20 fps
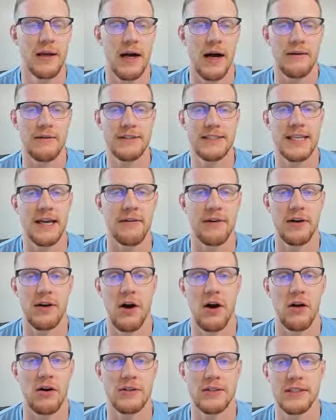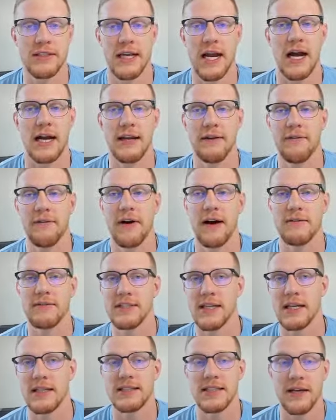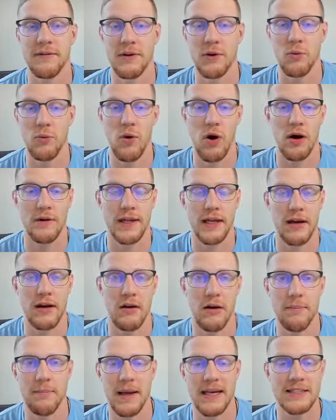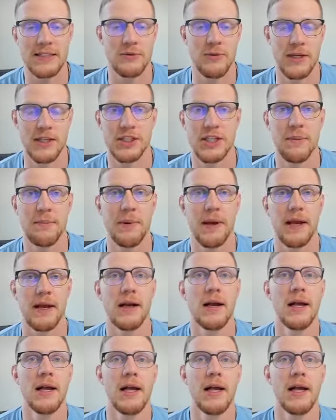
of $7.95 if you want. They call it Best Way Shipping.